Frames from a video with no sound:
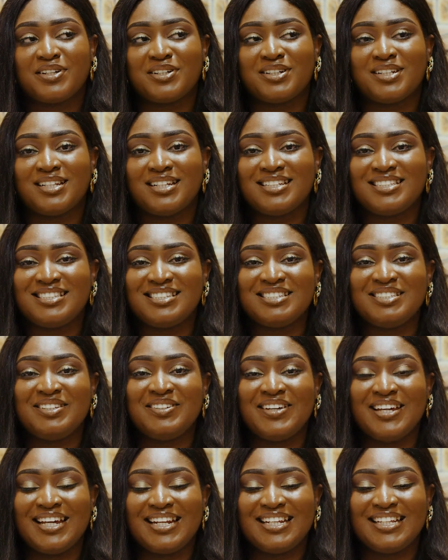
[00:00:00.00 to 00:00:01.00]
I could to
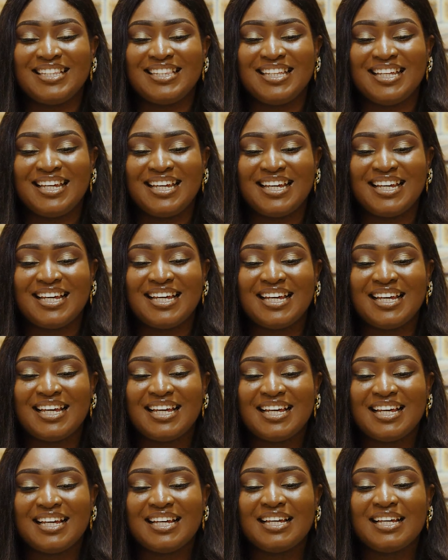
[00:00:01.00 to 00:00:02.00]
do anything.
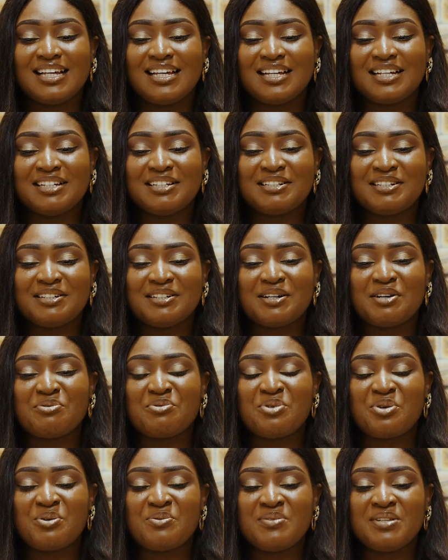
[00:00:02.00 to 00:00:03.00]
Uh,
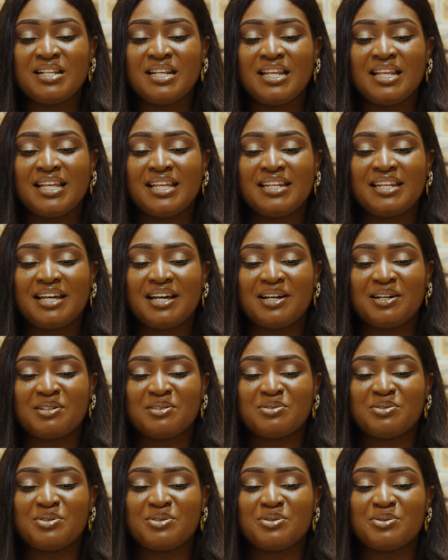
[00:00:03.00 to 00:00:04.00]
you, learn
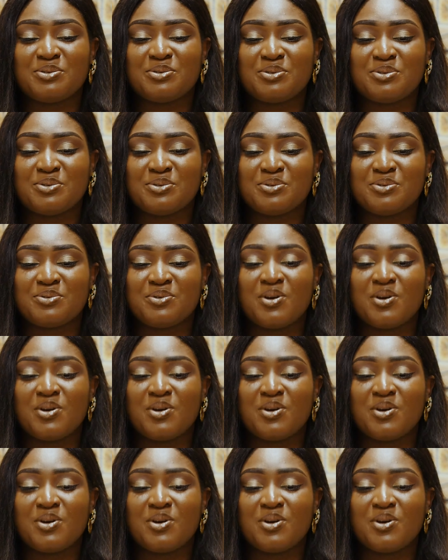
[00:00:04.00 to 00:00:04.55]
how to